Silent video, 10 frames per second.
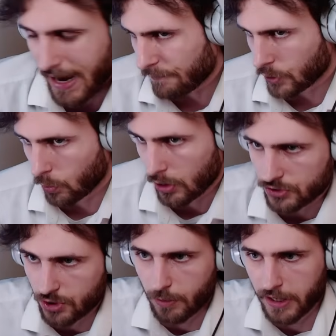after one
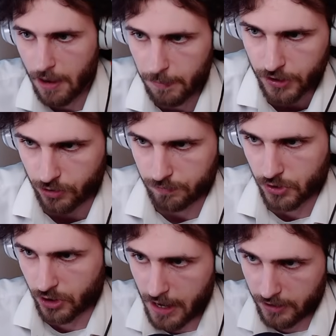Sabrina, I mean,
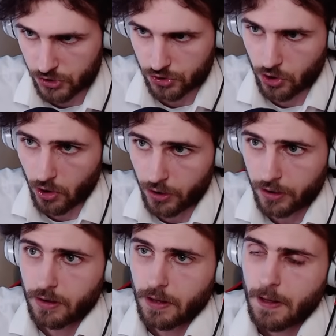you're kind of just good.
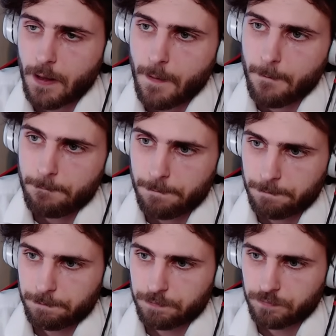
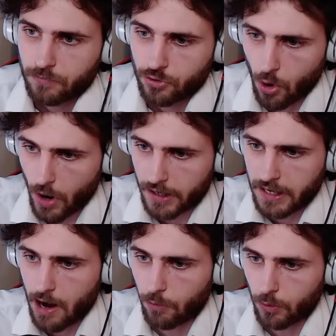No Rocky
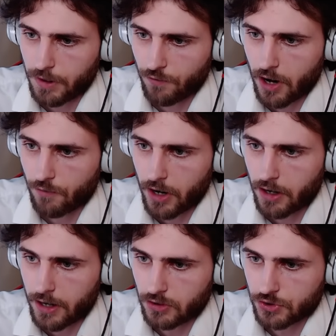Helmet would be very, very
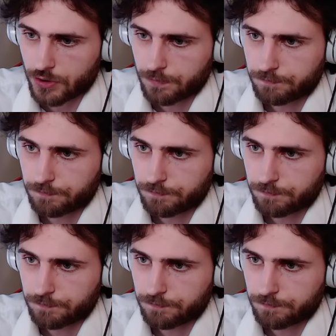nice.